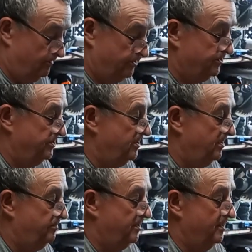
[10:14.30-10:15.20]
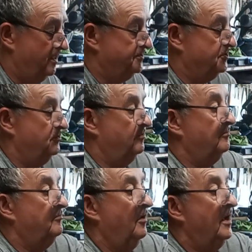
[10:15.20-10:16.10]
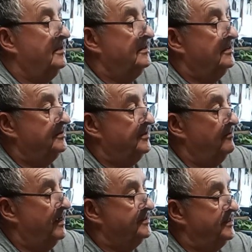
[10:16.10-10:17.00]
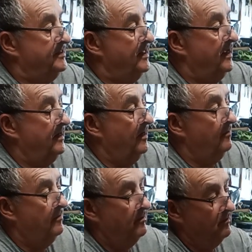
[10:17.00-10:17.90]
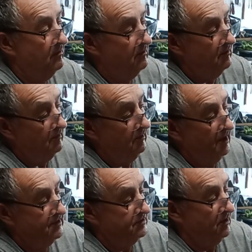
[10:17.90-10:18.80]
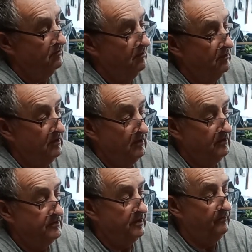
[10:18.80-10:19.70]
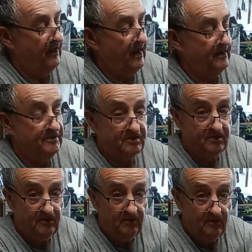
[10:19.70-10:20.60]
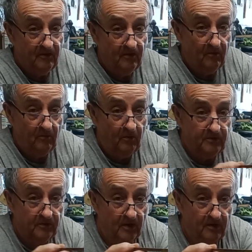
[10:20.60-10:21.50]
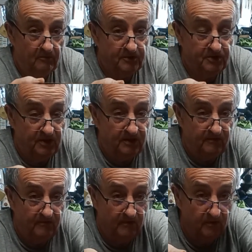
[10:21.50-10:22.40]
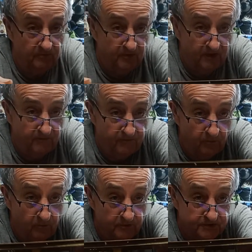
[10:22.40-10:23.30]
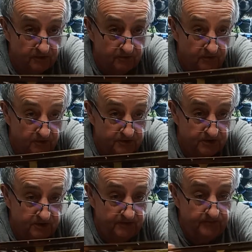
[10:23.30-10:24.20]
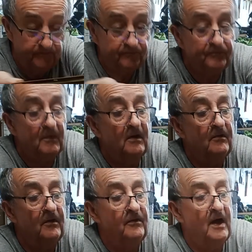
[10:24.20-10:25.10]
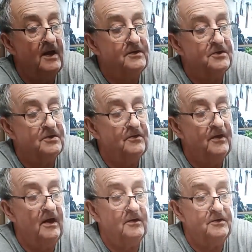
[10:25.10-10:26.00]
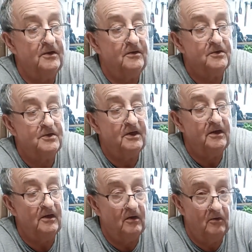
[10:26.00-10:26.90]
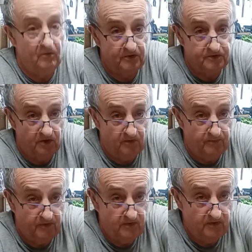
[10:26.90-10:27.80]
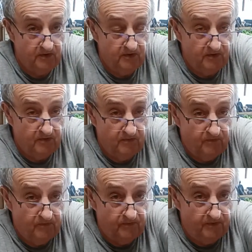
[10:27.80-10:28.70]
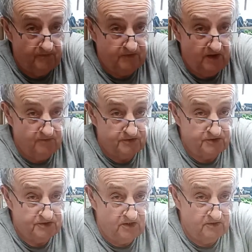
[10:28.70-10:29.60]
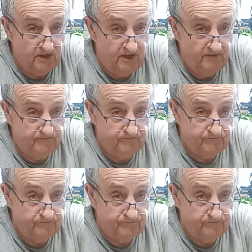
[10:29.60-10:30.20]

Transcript: I'll just nip in that screw. Right, so that's in there now, like so. So that's what you're going to achieve. I'll bring it forward so you can see that that's there. So you can see along the top that I've countersunk it.